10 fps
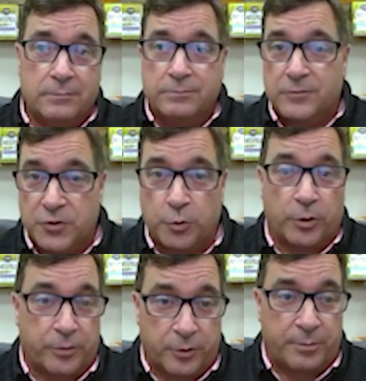2
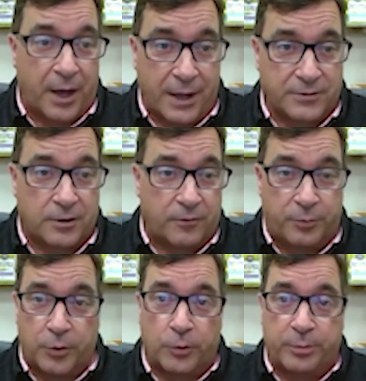or 3 bags
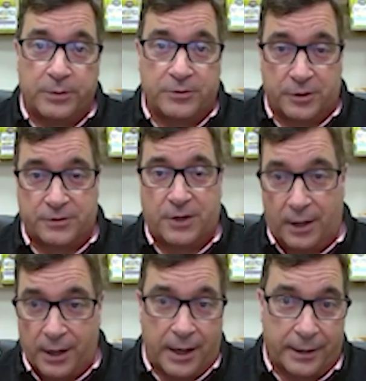of poop just
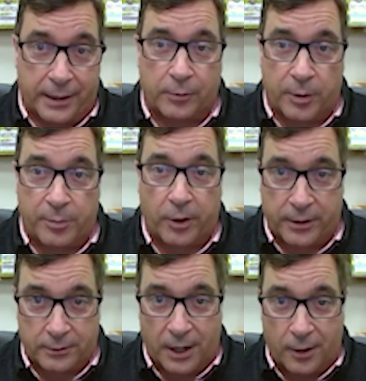kind of hanging out in the
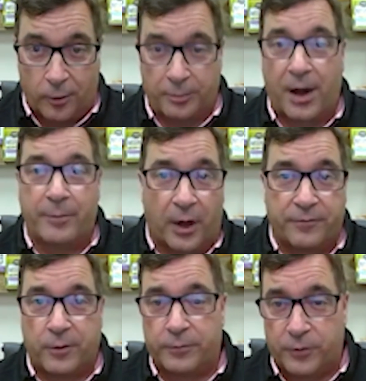parking lot or by my
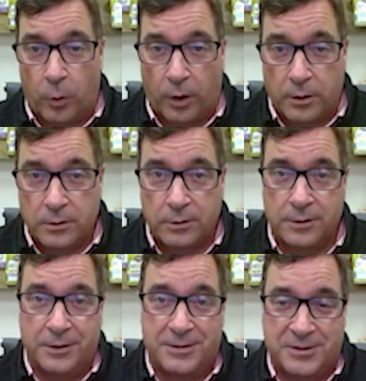front door.
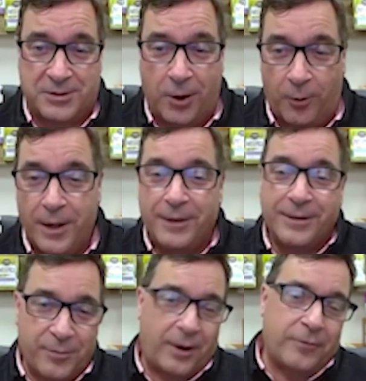So
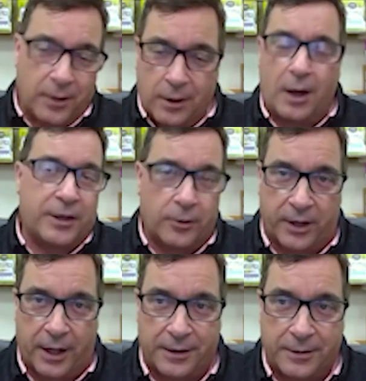they probably figure, oh, he'll
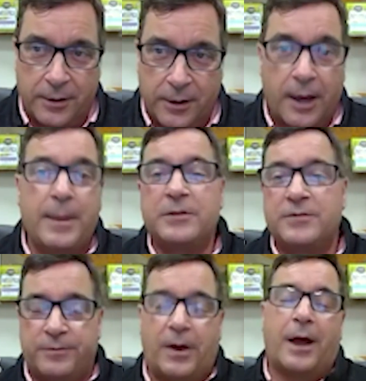get it. And that's
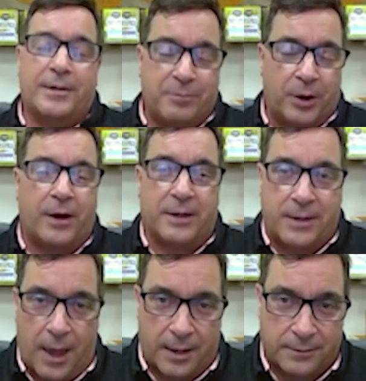fine, but
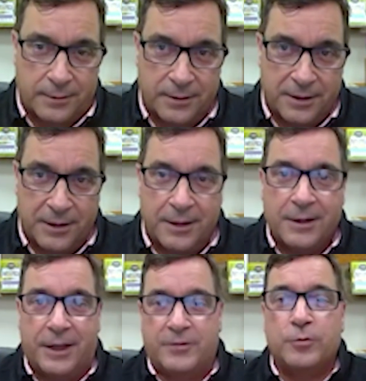again,
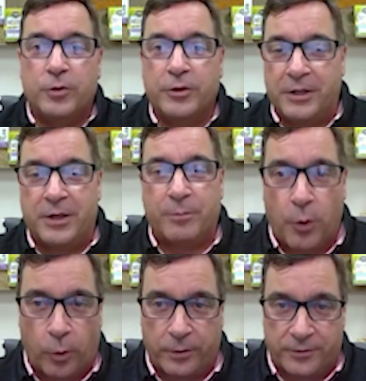it's really
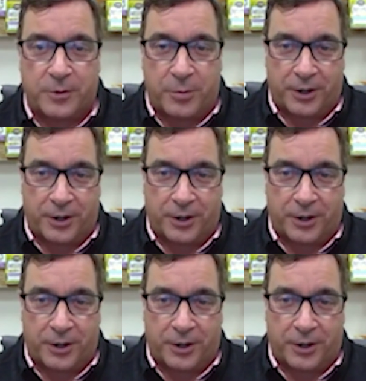important to pick